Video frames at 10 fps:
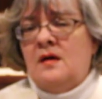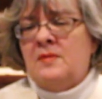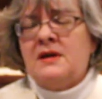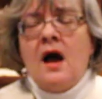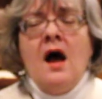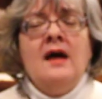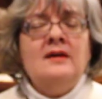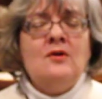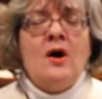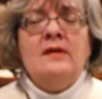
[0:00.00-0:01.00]
but God
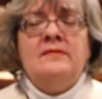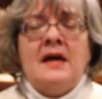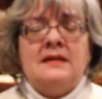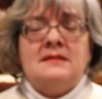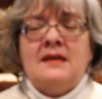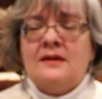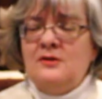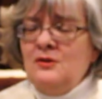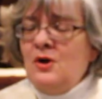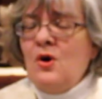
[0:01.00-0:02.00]
and all of that
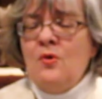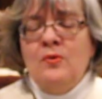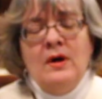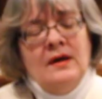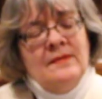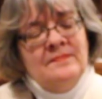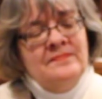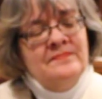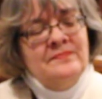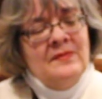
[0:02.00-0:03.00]
said, you know,
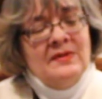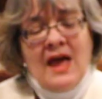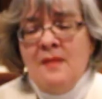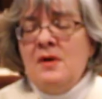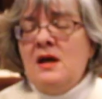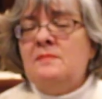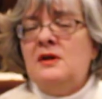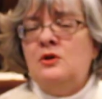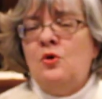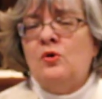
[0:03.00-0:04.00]
that might be
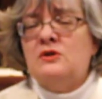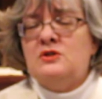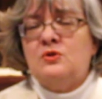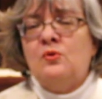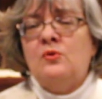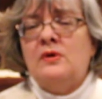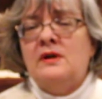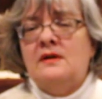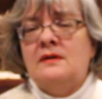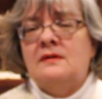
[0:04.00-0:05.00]
your story,
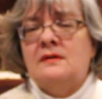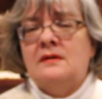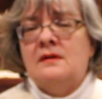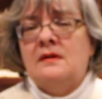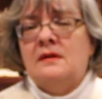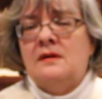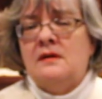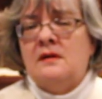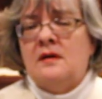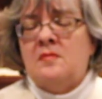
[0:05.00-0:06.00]

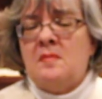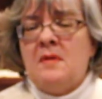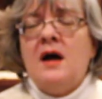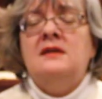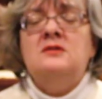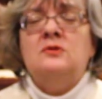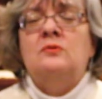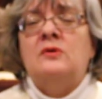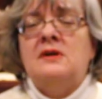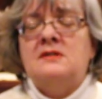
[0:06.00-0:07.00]
but my
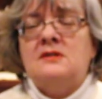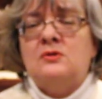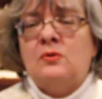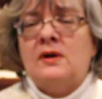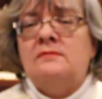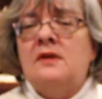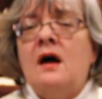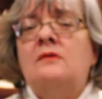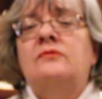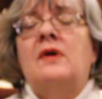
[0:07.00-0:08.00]
story is a story of
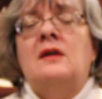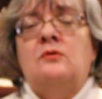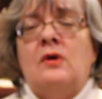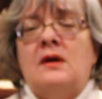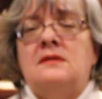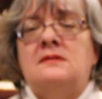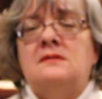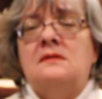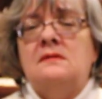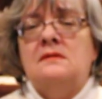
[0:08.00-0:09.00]
love and
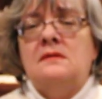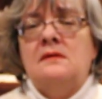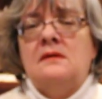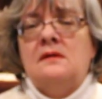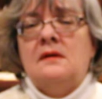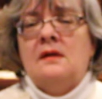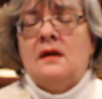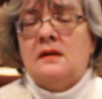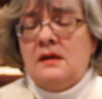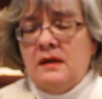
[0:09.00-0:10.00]
grace
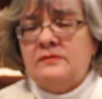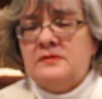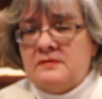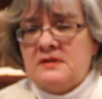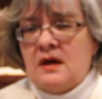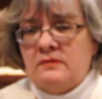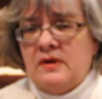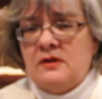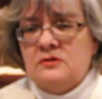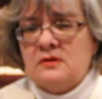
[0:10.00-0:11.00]
and a gift of
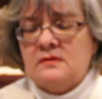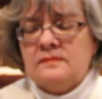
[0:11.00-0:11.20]
salvation.